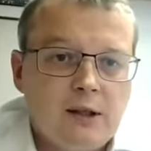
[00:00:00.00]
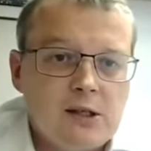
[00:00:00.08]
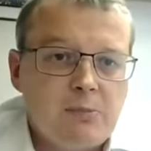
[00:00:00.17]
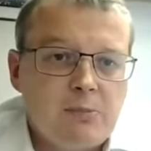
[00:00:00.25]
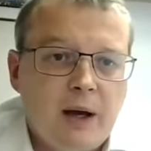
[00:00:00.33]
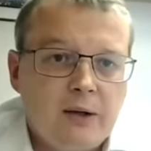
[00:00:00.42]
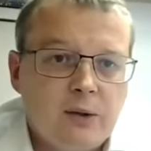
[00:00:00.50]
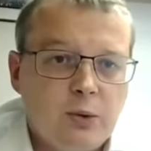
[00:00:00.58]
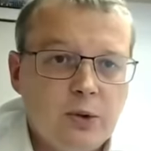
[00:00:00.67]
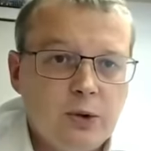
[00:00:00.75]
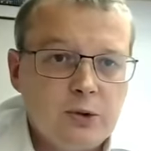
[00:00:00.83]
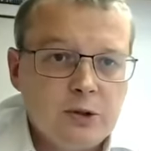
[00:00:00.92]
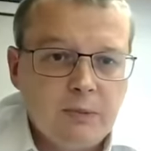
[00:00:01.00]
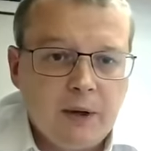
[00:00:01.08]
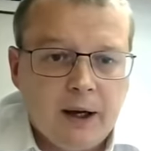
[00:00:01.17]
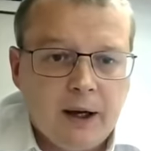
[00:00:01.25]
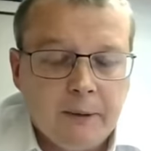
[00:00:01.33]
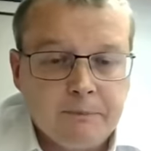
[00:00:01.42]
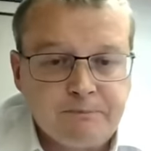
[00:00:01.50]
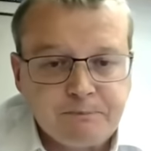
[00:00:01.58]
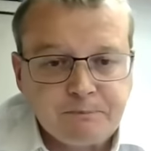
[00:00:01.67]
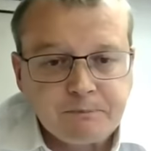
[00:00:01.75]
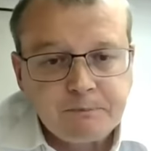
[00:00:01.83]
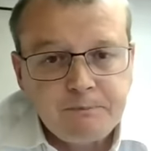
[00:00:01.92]
this part of the world.
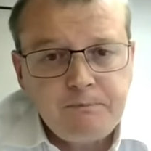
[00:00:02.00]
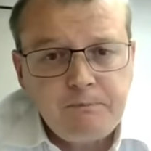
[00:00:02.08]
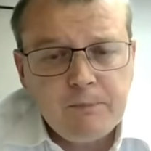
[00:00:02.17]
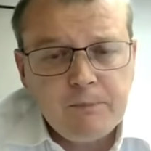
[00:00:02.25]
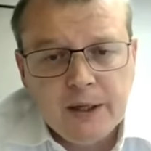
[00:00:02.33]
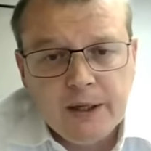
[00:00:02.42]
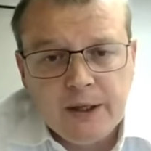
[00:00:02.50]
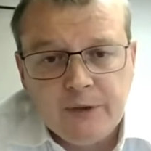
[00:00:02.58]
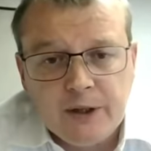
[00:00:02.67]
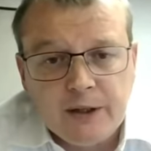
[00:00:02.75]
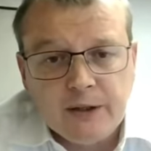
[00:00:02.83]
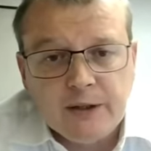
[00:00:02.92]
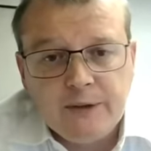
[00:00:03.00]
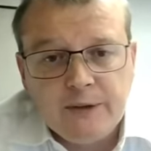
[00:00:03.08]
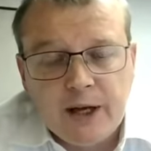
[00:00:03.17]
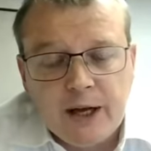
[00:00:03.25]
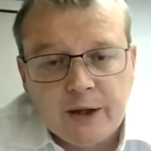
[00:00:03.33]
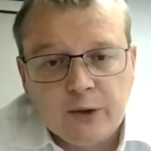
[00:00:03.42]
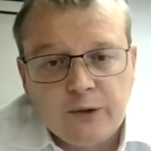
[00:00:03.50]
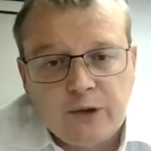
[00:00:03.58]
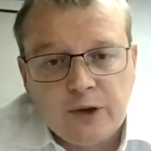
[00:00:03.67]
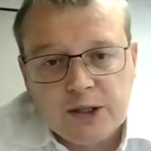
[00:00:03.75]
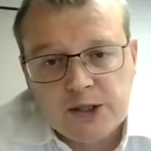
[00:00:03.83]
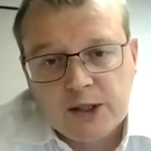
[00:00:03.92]
Even our good
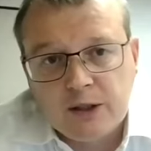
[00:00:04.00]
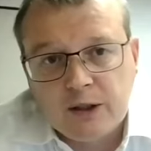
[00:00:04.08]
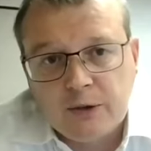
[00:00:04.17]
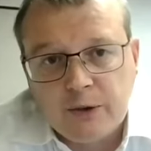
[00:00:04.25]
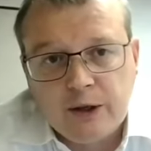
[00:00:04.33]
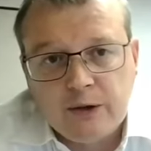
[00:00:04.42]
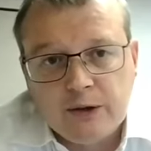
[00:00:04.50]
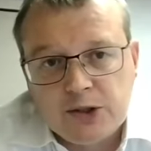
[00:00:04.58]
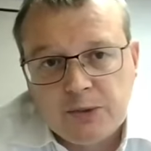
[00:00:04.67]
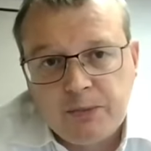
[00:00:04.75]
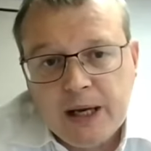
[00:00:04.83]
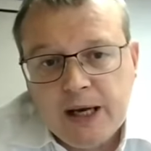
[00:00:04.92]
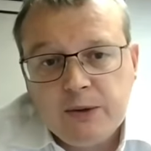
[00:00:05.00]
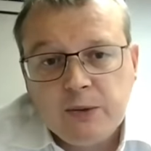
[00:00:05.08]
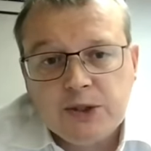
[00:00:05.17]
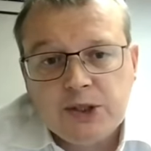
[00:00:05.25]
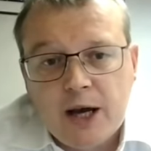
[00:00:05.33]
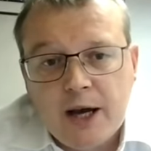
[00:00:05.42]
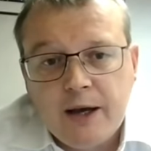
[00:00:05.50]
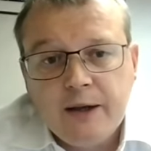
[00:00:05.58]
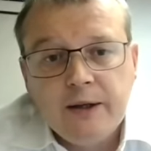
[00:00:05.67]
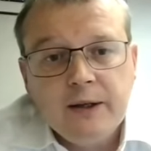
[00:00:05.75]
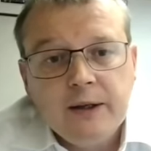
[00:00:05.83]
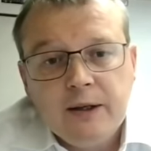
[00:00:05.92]
friends in Korea and Japan, which are
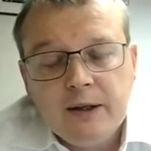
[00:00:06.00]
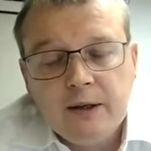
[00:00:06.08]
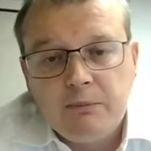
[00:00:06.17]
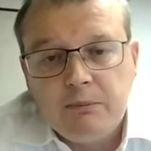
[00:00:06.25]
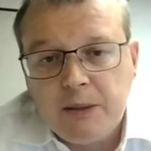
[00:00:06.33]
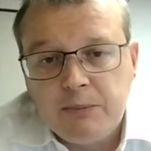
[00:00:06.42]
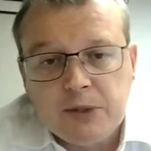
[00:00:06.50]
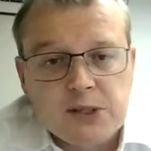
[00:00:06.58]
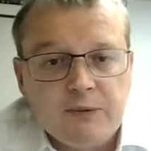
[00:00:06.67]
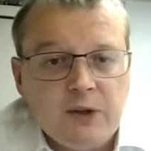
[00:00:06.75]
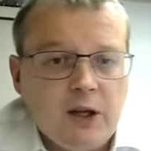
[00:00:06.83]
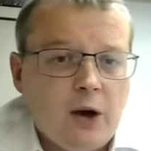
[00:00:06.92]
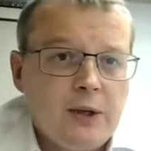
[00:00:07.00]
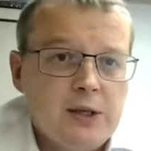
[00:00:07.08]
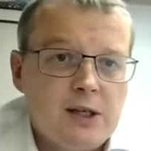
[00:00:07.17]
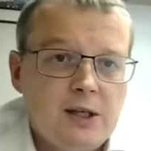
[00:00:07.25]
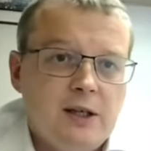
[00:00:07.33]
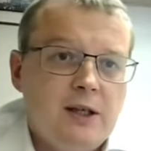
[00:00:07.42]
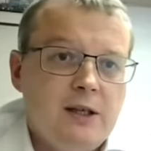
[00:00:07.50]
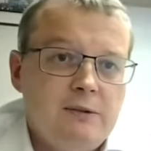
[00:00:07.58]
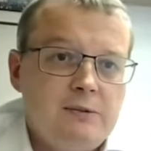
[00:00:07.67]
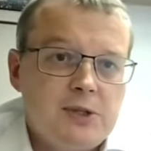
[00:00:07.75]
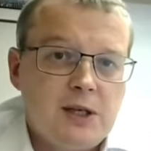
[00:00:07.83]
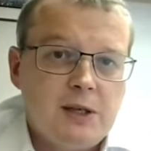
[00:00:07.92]
members of the OECD,
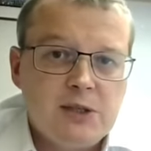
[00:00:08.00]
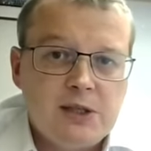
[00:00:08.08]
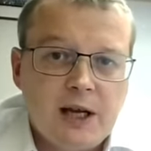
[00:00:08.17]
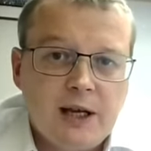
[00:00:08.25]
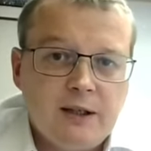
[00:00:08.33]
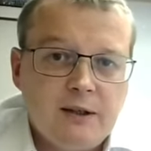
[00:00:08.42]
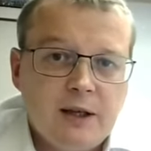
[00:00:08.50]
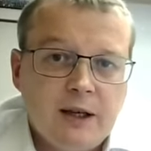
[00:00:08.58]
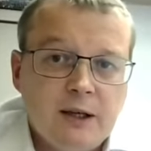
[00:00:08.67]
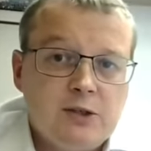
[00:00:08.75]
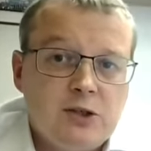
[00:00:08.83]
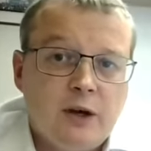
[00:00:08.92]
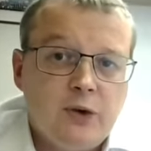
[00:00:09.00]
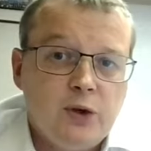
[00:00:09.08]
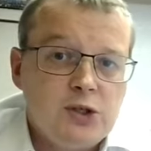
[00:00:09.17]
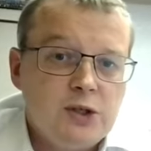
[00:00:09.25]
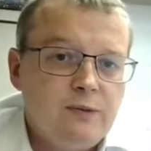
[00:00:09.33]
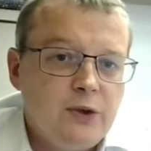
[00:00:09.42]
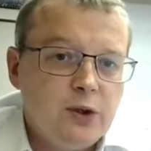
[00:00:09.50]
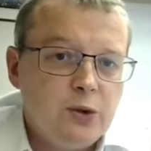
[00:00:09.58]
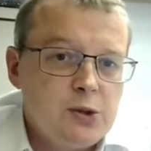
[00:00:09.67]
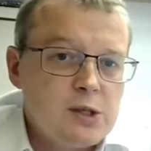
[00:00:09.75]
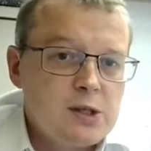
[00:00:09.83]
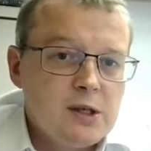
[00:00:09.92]
seem to take divergent
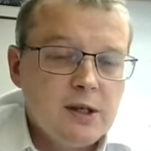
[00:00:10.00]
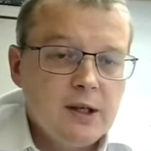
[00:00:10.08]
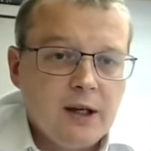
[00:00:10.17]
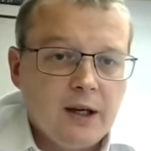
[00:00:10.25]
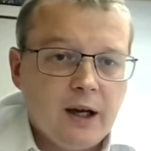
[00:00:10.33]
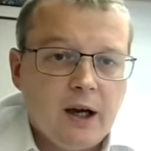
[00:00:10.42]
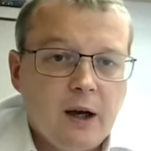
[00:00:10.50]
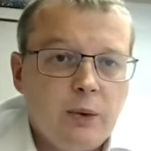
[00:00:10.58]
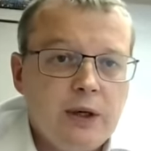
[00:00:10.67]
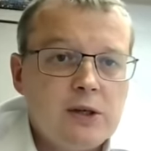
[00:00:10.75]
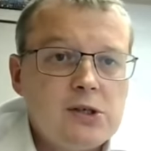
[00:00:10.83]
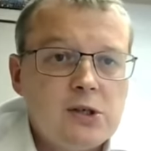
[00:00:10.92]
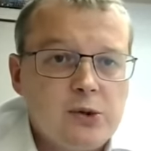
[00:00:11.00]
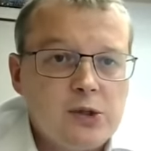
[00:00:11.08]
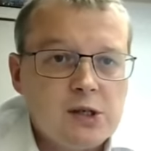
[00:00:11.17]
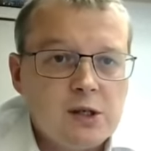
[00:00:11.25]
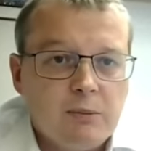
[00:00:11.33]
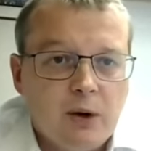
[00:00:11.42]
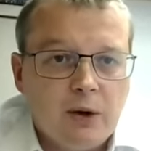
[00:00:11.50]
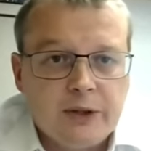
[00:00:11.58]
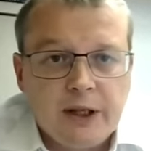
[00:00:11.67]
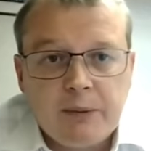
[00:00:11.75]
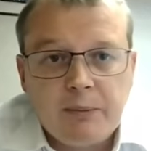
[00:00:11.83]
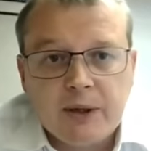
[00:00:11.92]
views when it suits them on
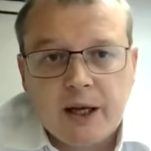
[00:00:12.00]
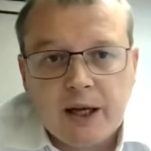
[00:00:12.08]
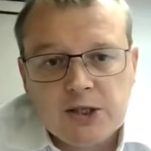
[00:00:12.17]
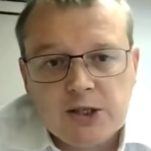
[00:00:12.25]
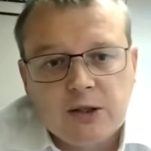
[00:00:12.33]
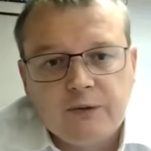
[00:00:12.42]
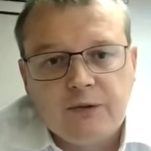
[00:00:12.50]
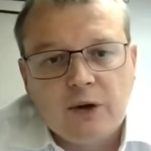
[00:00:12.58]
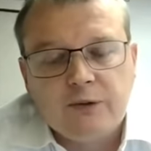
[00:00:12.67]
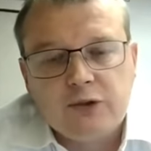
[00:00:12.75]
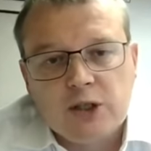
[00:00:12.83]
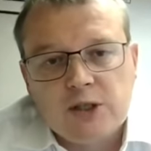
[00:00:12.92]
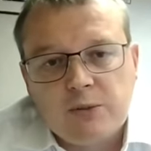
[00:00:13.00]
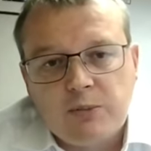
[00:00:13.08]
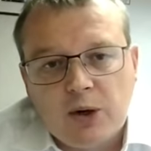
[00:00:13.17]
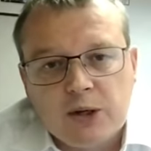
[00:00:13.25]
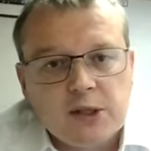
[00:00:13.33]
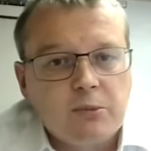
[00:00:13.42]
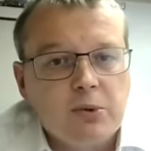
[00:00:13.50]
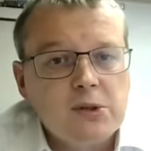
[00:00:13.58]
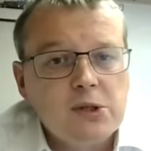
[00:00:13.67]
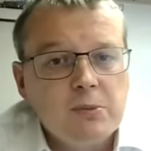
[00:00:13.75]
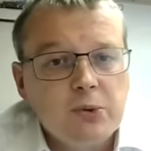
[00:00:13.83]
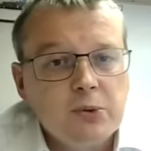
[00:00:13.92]
the application of transfer pricing
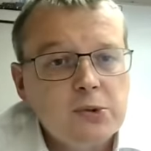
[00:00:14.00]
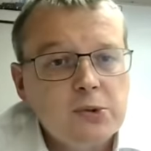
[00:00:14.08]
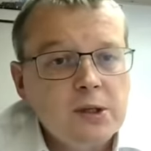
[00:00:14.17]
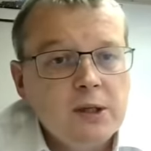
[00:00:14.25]
principles.